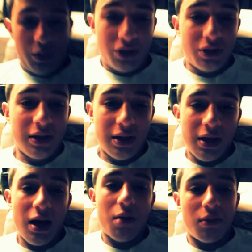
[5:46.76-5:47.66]

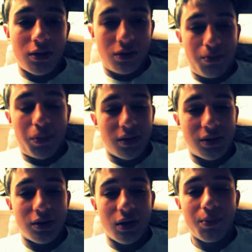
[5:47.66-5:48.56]
personally, I'm a
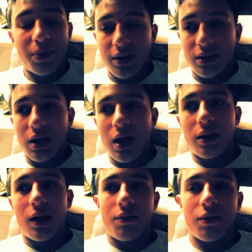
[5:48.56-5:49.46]
bungee jumping,
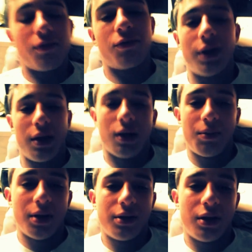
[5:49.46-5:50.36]
skydiving freak.
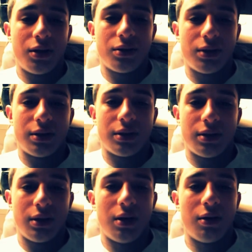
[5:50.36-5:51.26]
I'm not
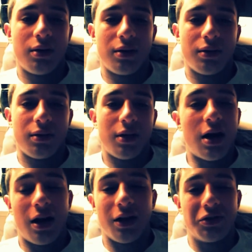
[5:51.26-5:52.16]
dangerous, you know.
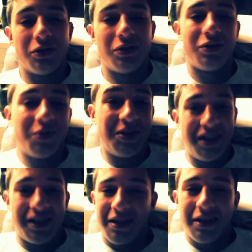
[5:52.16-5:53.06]
I like to do stupid
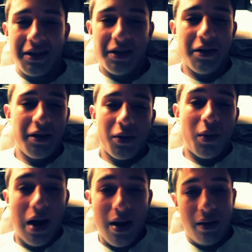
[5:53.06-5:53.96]
shit.
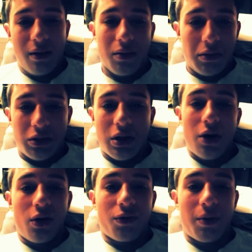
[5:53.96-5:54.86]
Why? Because
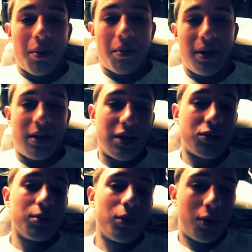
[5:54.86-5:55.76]
I don't know if I'm gonna be
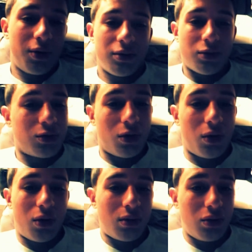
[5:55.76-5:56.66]
dead tomorrow.
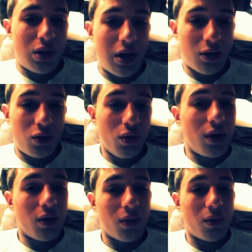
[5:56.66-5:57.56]
So you gotta
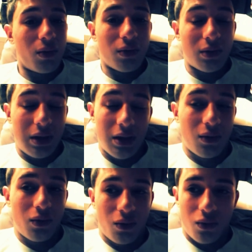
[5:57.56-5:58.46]
do it,
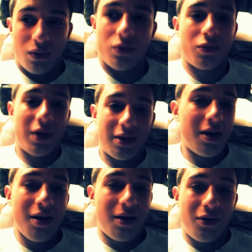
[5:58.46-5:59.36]
like right
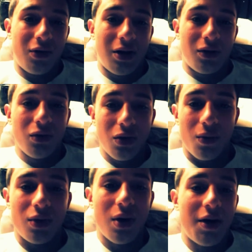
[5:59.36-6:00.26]
there. You gotta do
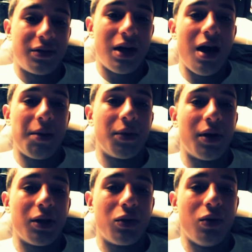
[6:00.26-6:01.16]
it when you have time.
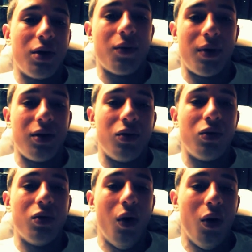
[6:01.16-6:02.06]
You gotta do it when
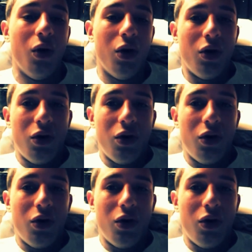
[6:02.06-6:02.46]
you know